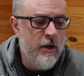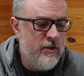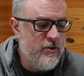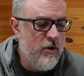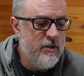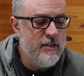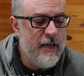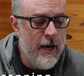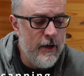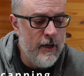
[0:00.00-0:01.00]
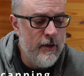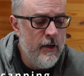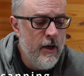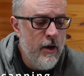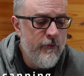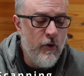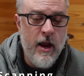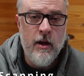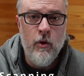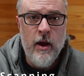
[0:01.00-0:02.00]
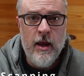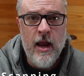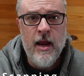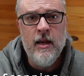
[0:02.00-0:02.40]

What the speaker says: and start scanning for NOAA.